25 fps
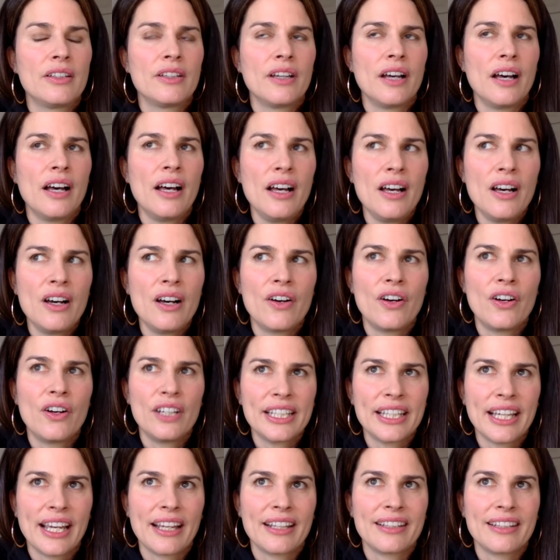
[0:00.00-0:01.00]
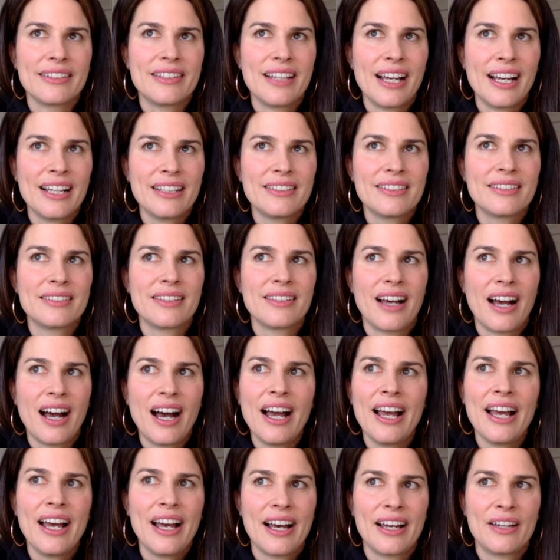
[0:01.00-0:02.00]
ah oh, okay that's
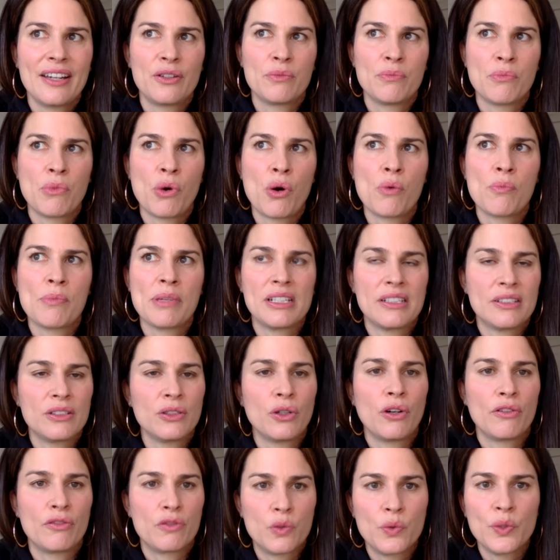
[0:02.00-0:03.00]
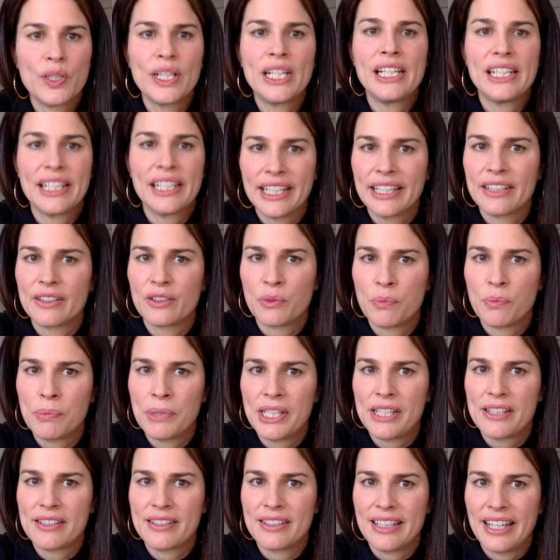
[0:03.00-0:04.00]
i had a moment of real inner
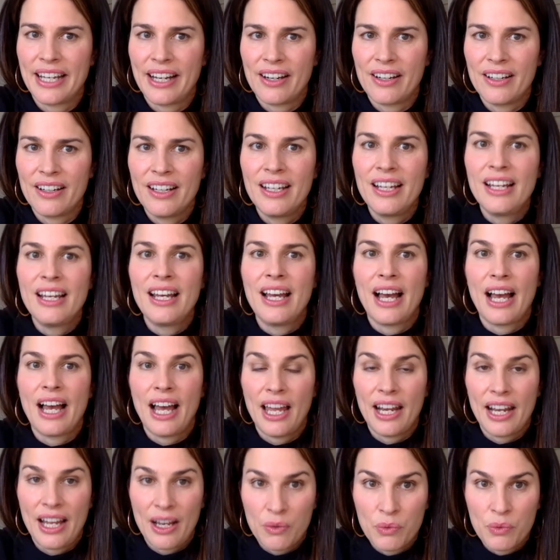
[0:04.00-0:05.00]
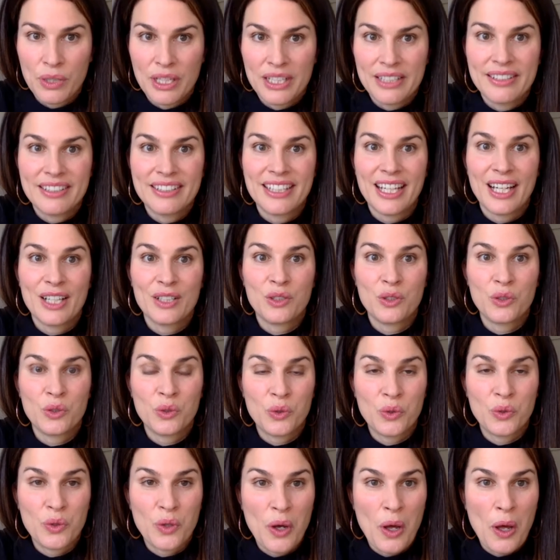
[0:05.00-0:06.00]
peace there and i will start
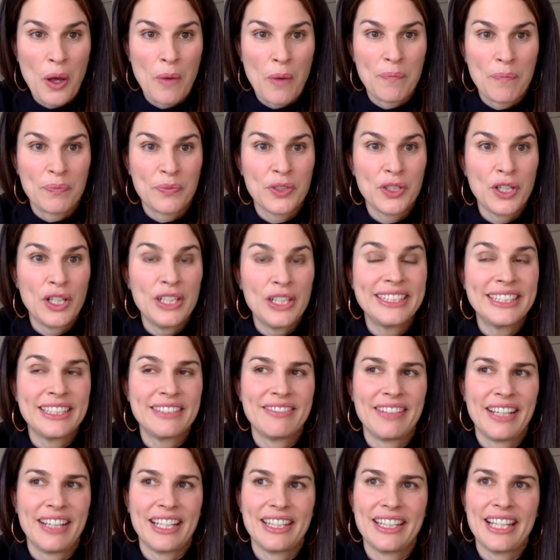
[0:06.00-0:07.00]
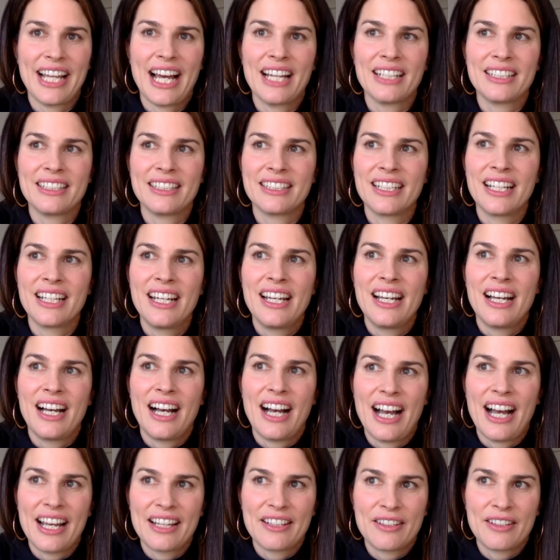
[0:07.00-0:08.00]
to um, cultivate that
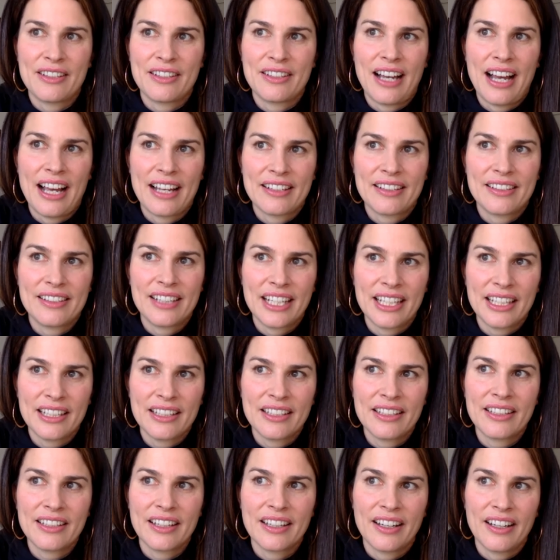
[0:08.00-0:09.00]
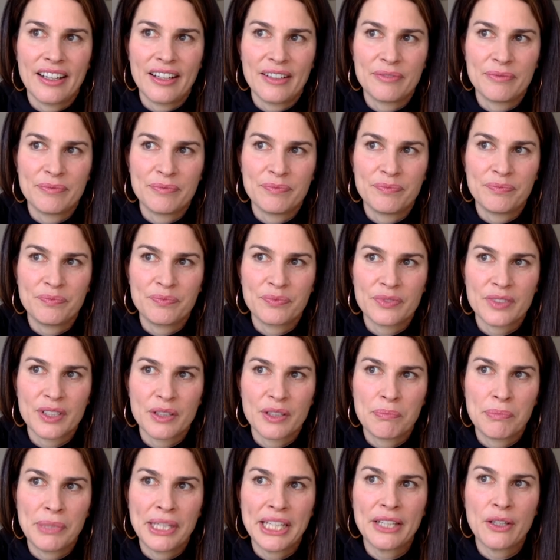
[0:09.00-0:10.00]
i, I think um,
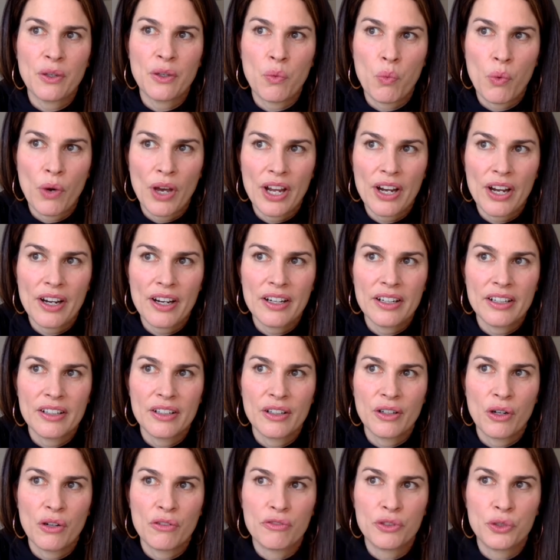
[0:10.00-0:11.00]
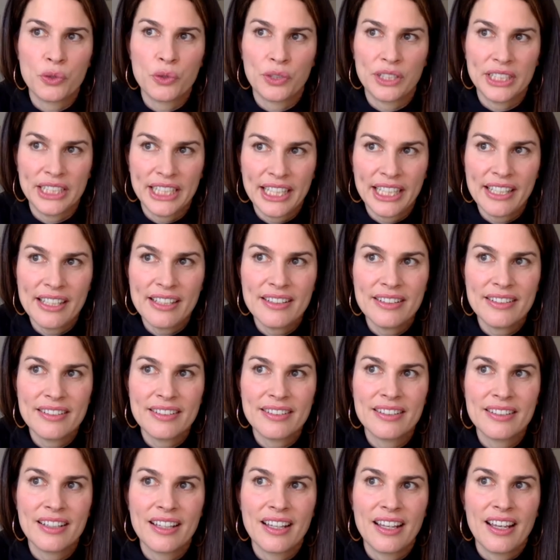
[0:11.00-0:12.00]
being aware of your needs